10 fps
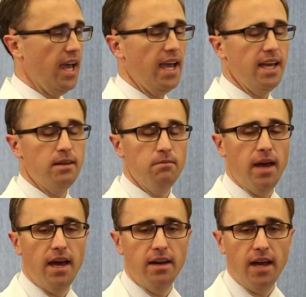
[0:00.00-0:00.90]
eight
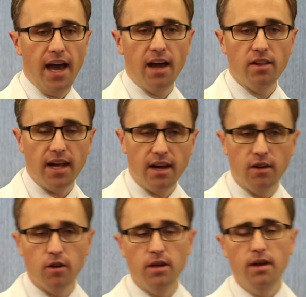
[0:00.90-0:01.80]
men out of that
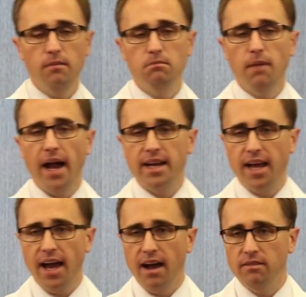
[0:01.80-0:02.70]
100 might
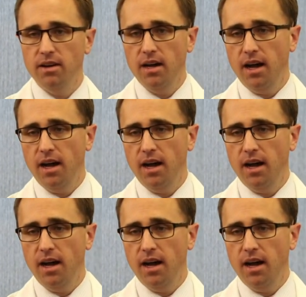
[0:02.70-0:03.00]
have